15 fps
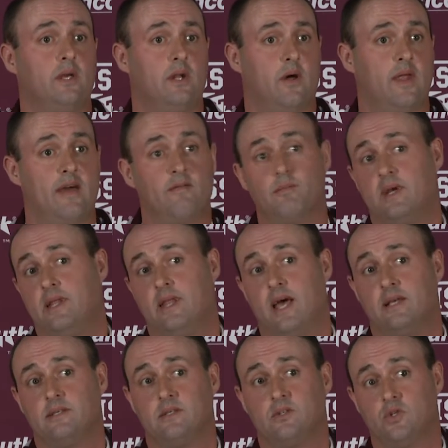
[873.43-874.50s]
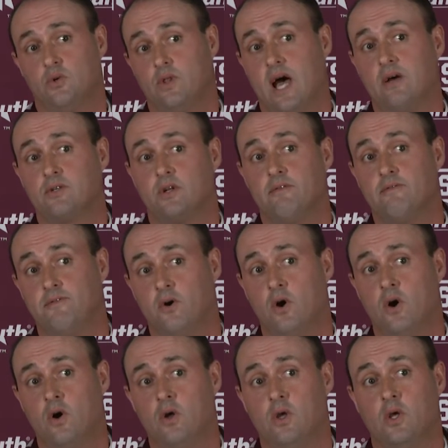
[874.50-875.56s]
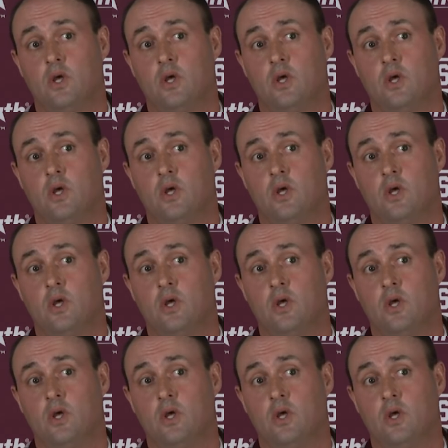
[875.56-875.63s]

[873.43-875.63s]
They haven't been there since 2004,